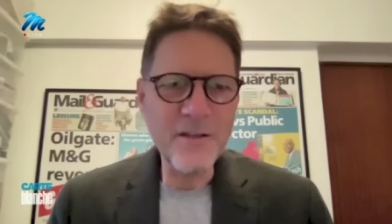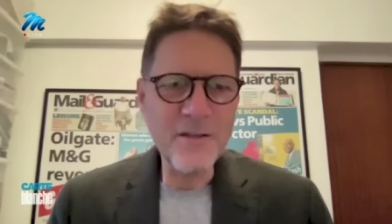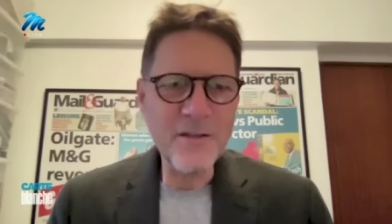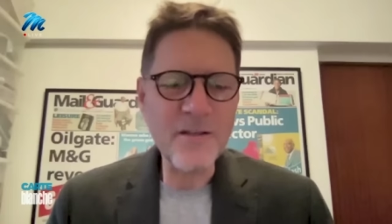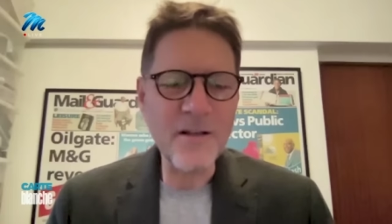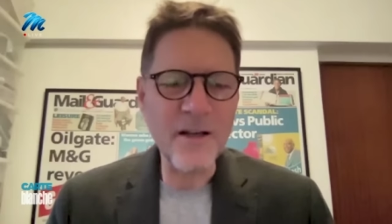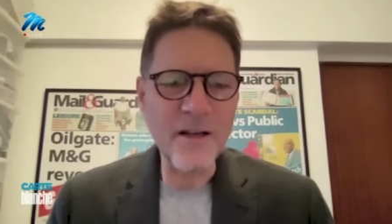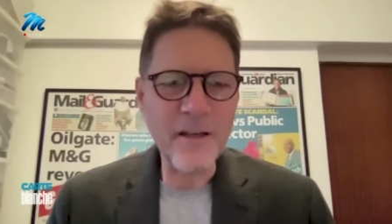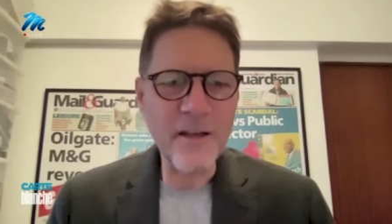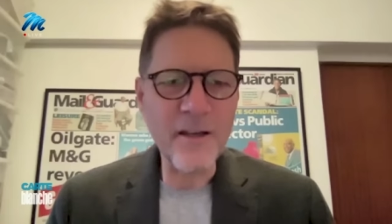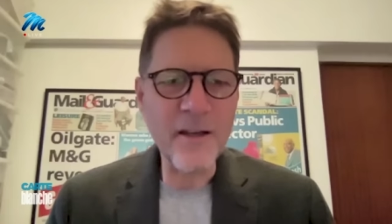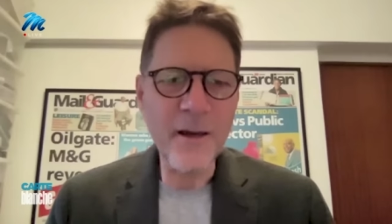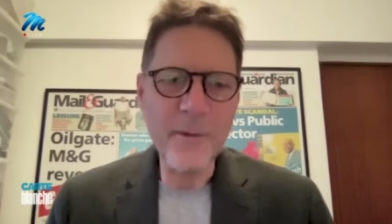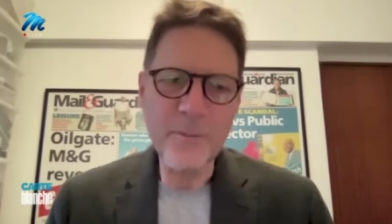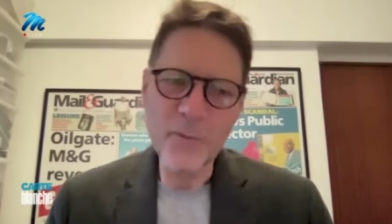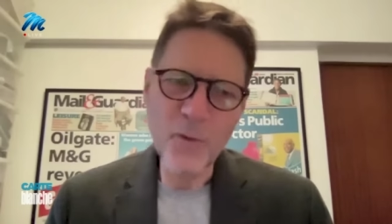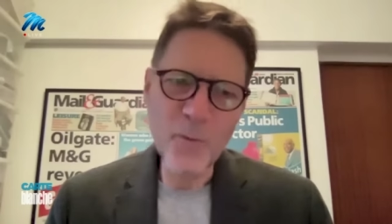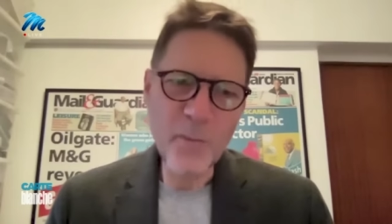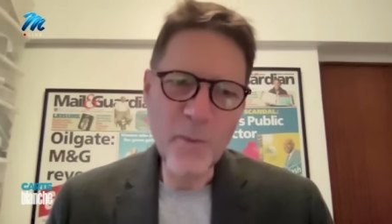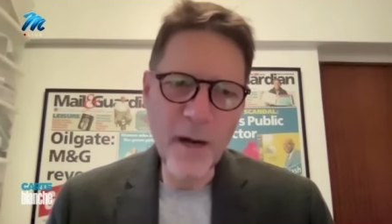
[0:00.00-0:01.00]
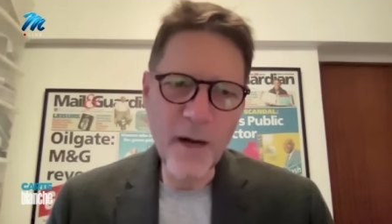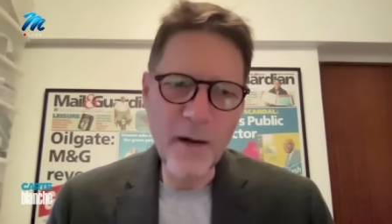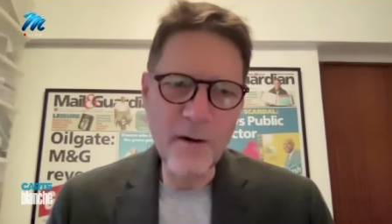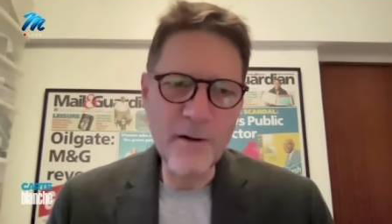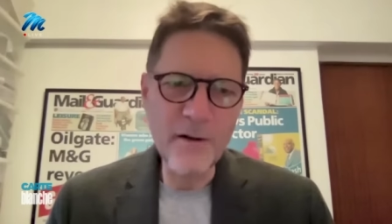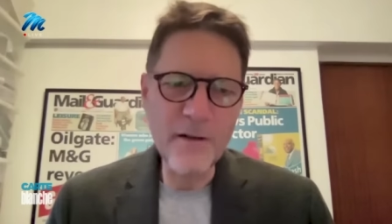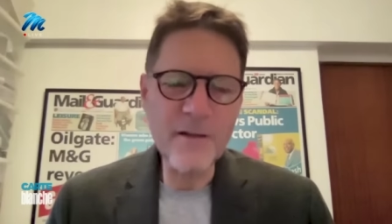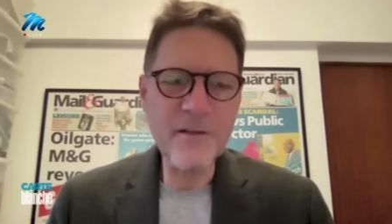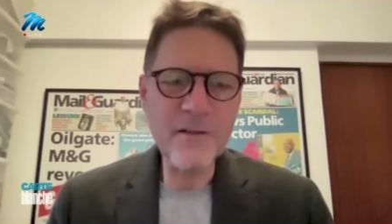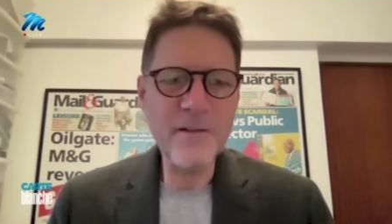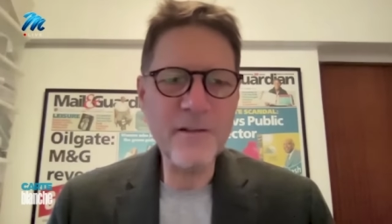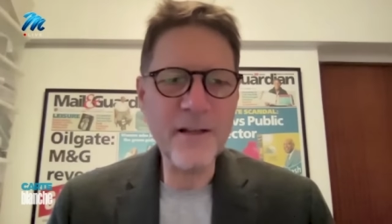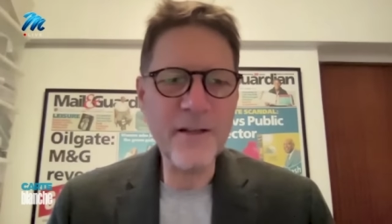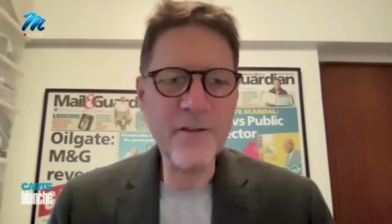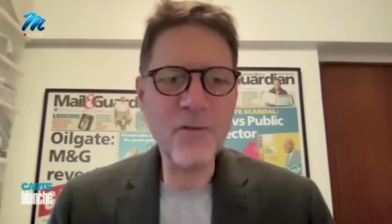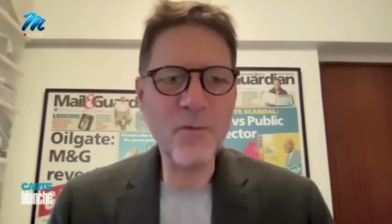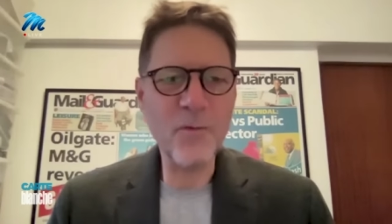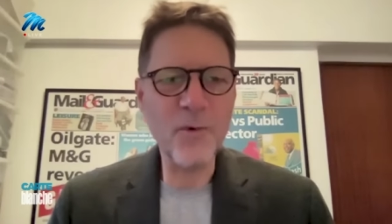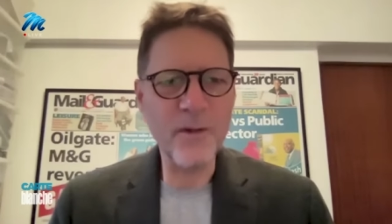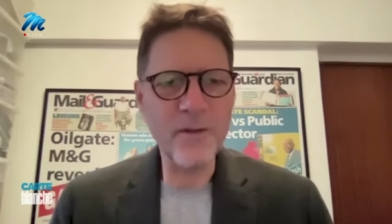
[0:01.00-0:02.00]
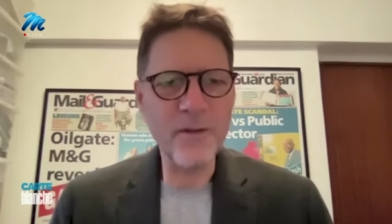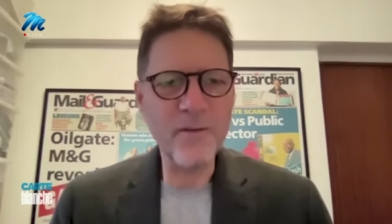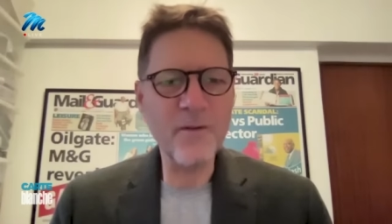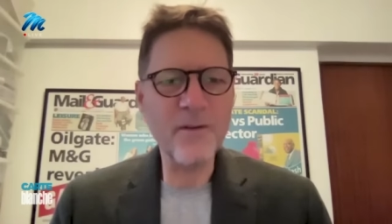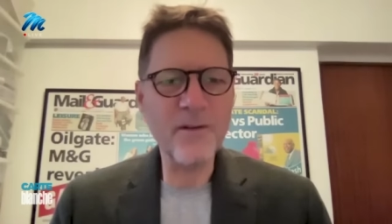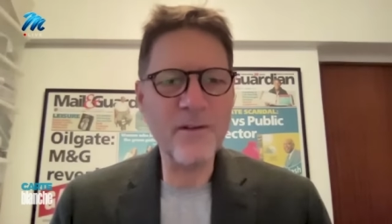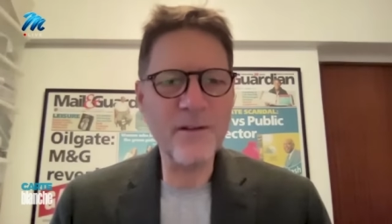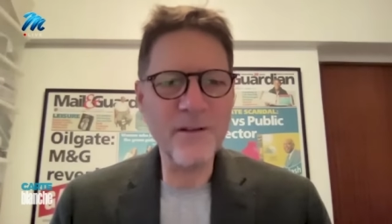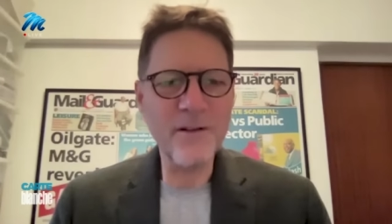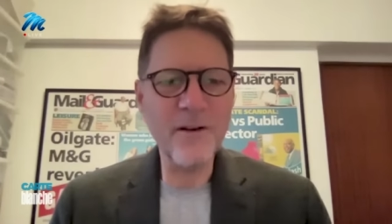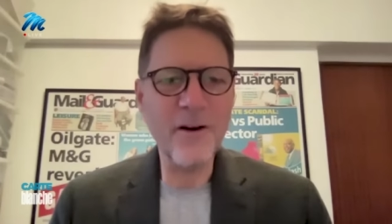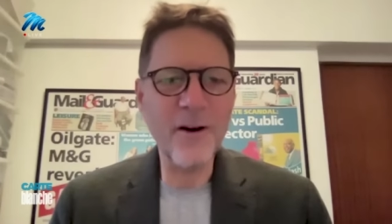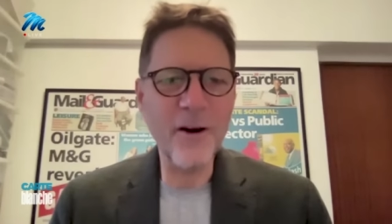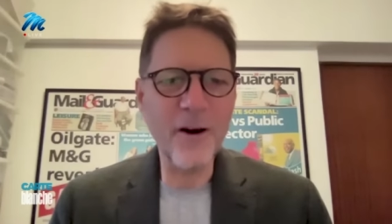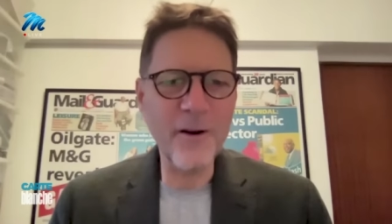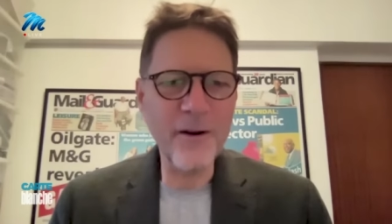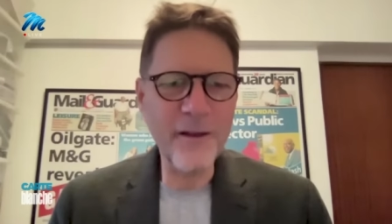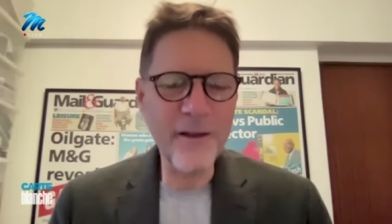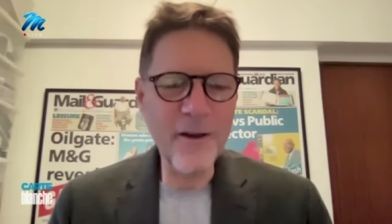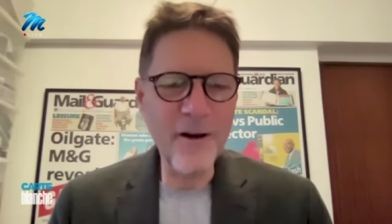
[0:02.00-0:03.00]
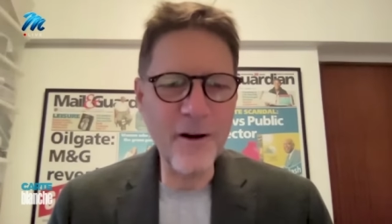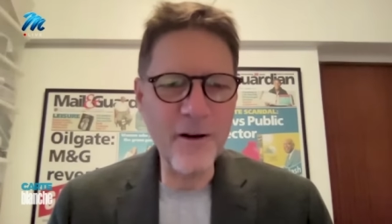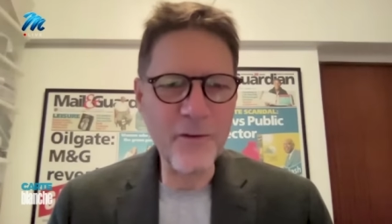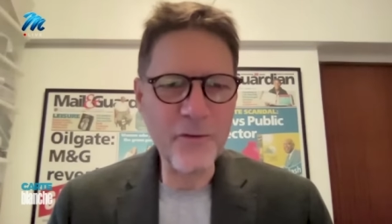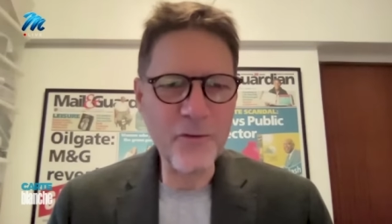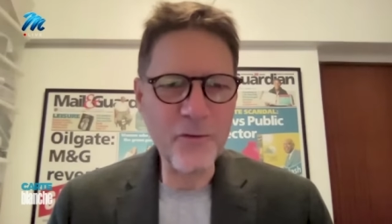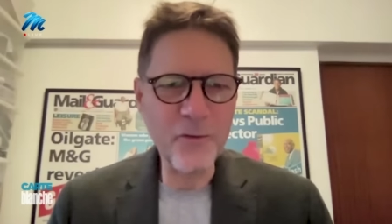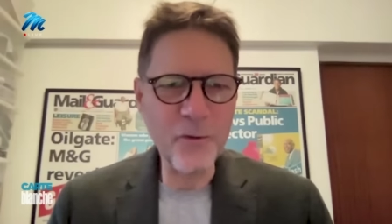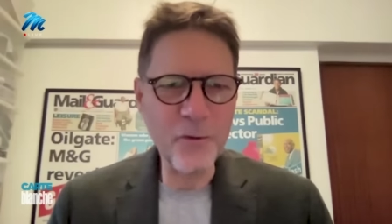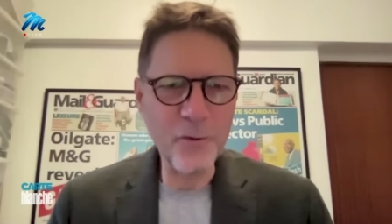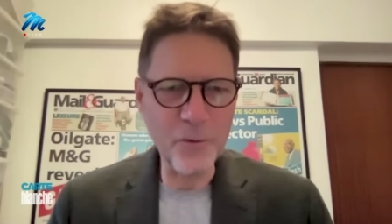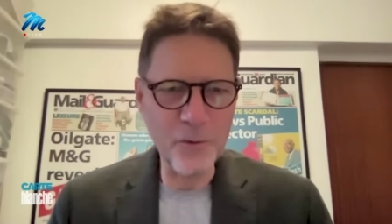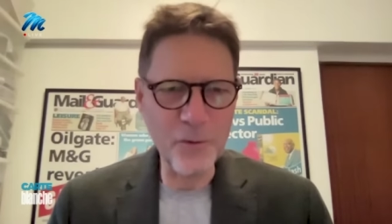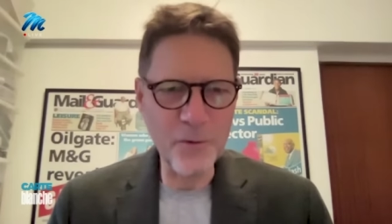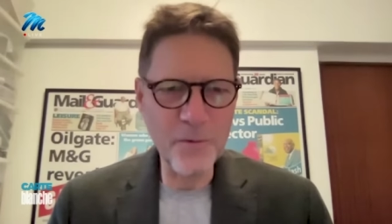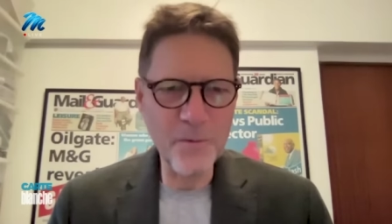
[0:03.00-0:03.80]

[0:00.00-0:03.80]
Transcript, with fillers: is sucking up to power. That's what oligarchs do.